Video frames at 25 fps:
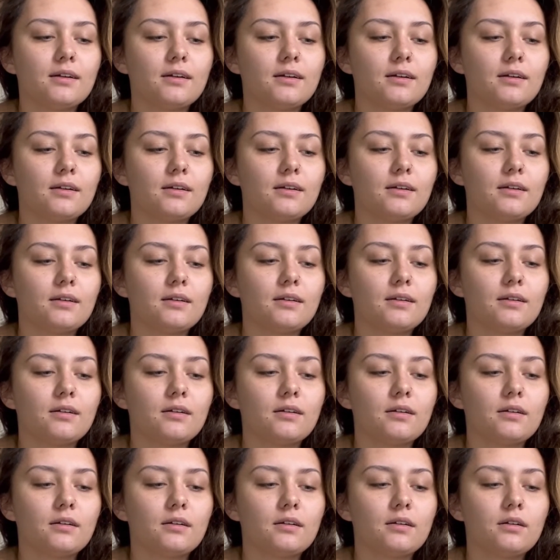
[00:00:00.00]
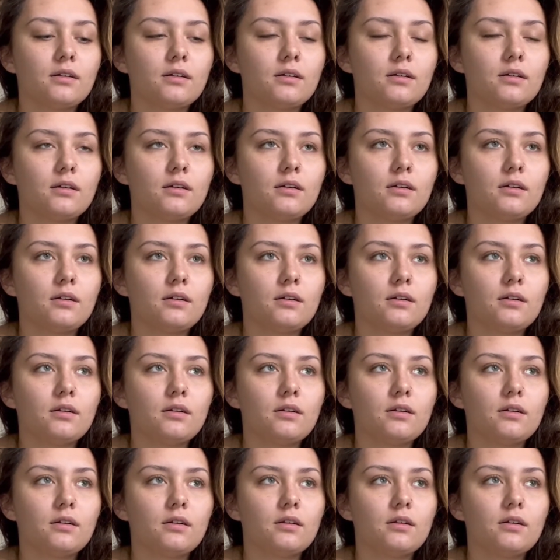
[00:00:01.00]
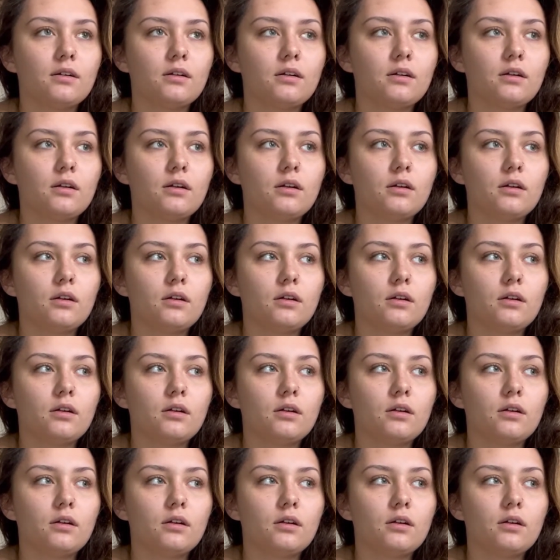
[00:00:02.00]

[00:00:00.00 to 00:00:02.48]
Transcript: Nothing is said.